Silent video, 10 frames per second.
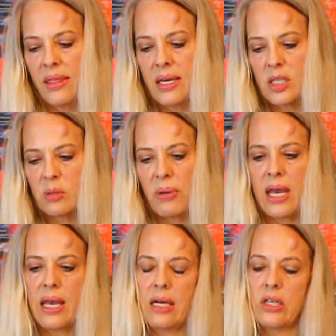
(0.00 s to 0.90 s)
This
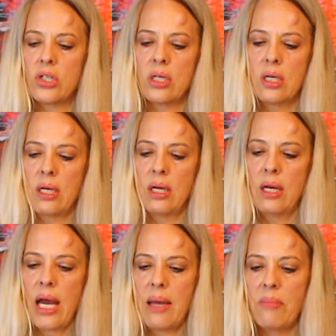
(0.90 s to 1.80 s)
page
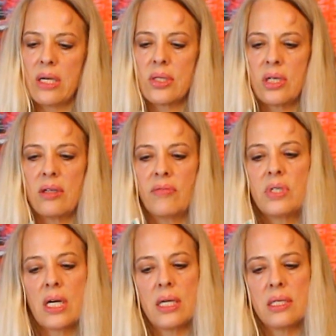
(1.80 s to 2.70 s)
I must have
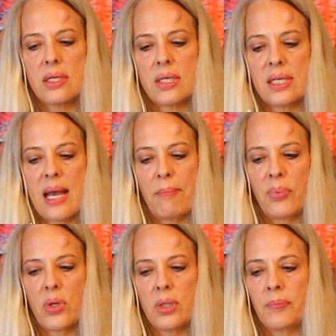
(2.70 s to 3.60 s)
done as a
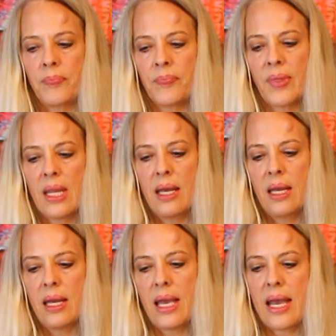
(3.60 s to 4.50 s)
sample,
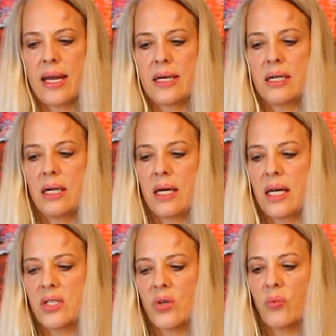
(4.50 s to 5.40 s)
and
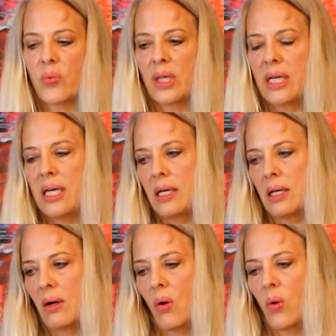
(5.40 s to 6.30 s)
it's a
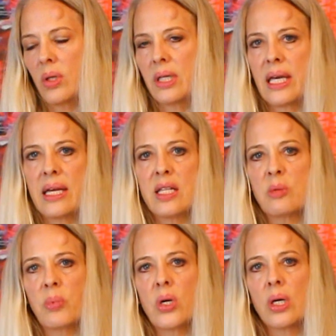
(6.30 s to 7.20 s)
really old
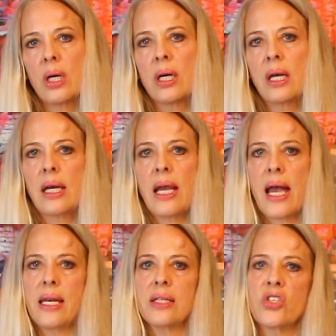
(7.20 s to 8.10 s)
kids book,
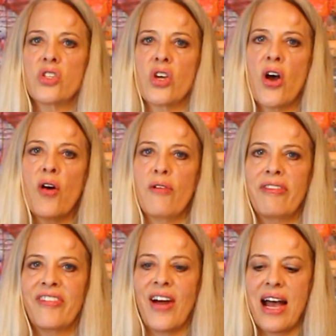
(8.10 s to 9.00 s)
and it's so
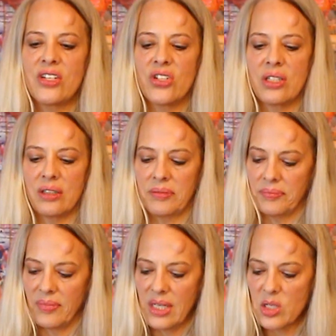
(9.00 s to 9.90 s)

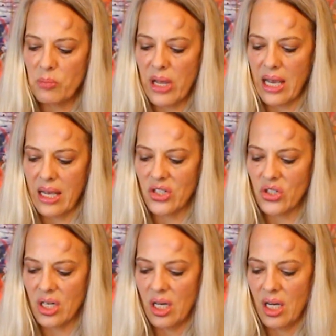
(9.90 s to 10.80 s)
fragile, this
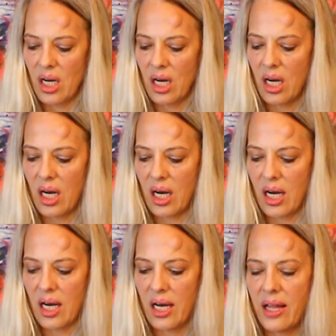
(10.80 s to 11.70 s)
page.
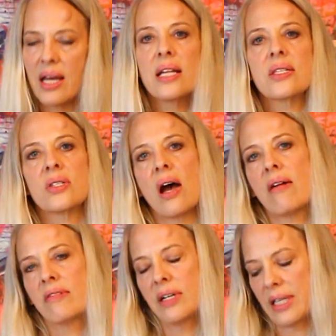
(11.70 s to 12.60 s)
It's
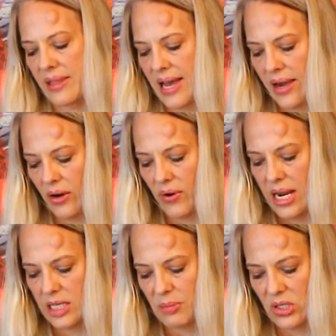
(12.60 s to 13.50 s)
not really that
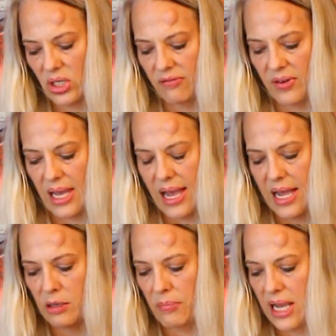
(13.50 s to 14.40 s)
great, especially for the
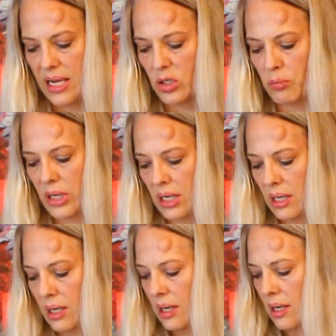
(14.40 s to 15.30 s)
end page, but